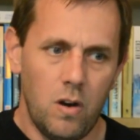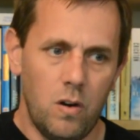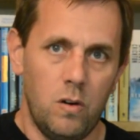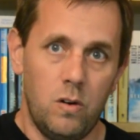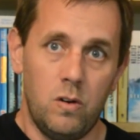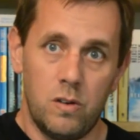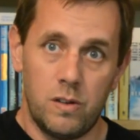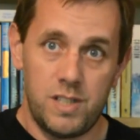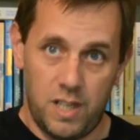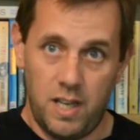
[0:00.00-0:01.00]

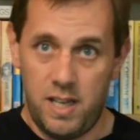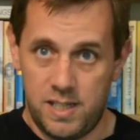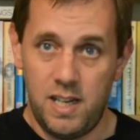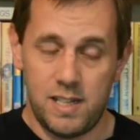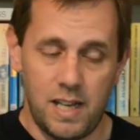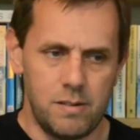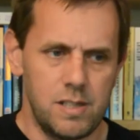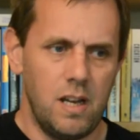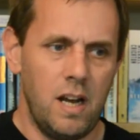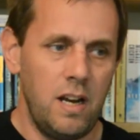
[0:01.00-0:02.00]
or to hit
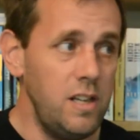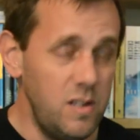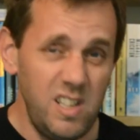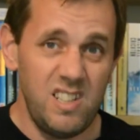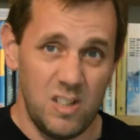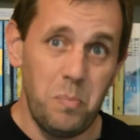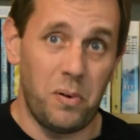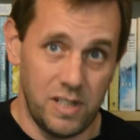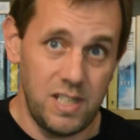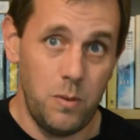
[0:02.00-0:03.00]
takedowns, and I usually do
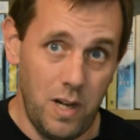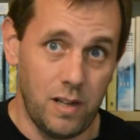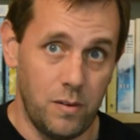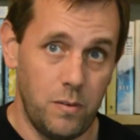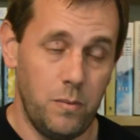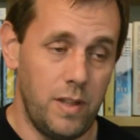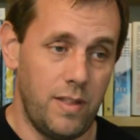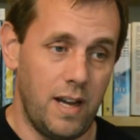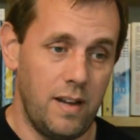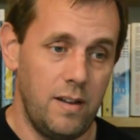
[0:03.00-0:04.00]
pretty well with
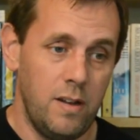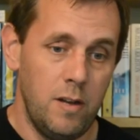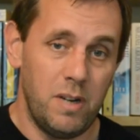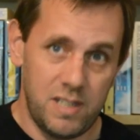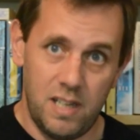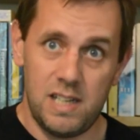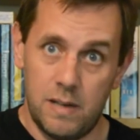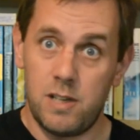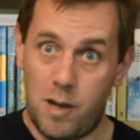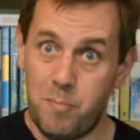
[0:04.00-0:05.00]
that. My
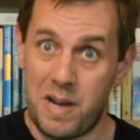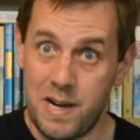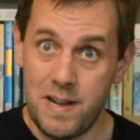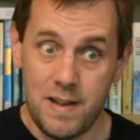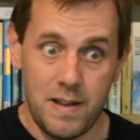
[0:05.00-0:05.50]
takedowns aren't bad,